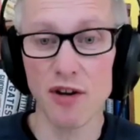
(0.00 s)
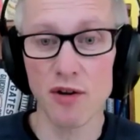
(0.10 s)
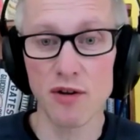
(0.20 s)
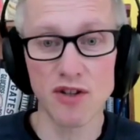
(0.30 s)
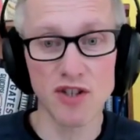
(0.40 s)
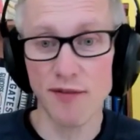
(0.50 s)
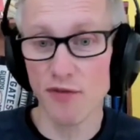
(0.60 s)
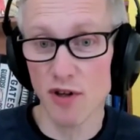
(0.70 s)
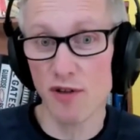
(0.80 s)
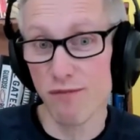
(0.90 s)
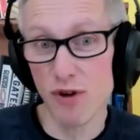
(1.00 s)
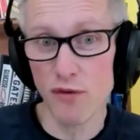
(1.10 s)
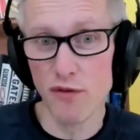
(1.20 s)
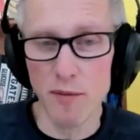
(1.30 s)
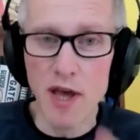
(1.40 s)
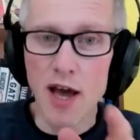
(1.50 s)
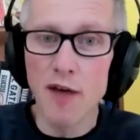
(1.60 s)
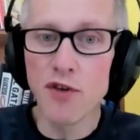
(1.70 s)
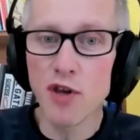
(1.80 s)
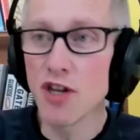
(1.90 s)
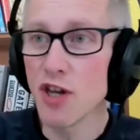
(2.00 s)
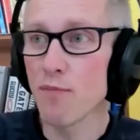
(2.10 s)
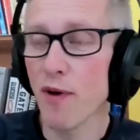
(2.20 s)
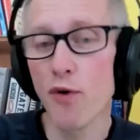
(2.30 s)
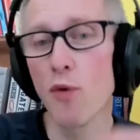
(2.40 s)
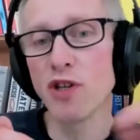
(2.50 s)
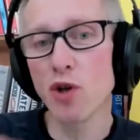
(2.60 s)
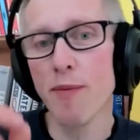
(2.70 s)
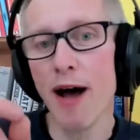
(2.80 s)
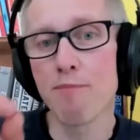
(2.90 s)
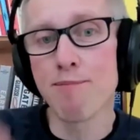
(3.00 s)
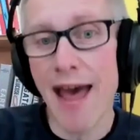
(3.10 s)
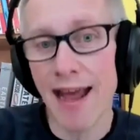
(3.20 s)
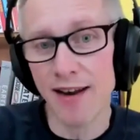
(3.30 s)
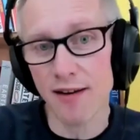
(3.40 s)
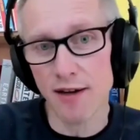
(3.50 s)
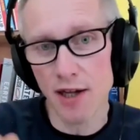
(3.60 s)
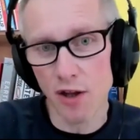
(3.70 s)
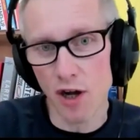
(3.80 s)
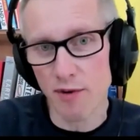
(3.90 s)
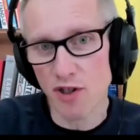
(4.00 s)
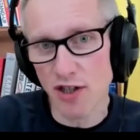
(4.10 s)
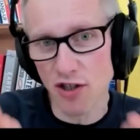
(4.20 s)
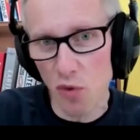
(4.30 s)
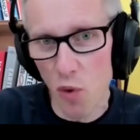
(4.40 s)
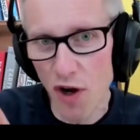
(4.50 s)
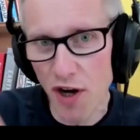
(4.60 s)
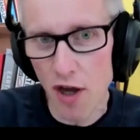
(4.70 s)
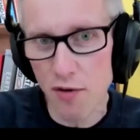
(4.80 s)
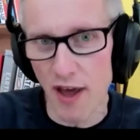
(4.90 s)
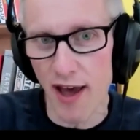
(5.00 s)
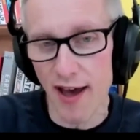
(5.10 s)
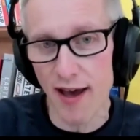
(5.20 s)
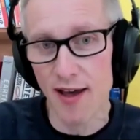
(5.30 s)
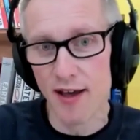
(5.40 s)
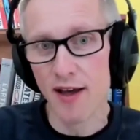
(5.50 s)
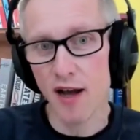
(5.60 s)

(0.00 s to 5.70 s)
do. You just have to look for them. Can you, before we talk about men and climate change, because I want to go there